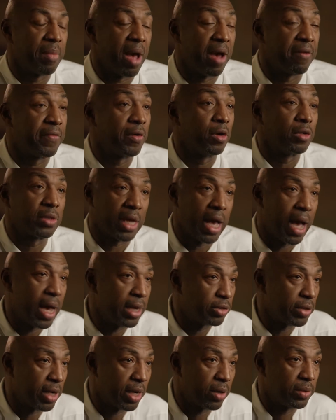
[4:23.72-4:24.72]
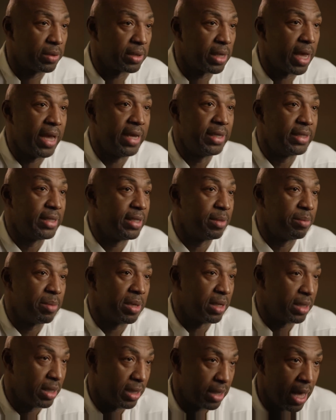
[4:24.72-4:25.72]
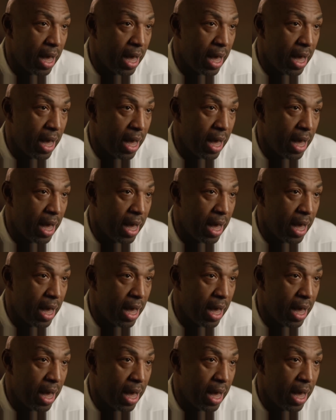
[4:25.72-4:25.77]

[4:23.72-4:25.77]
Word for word: My first contract was $18 million.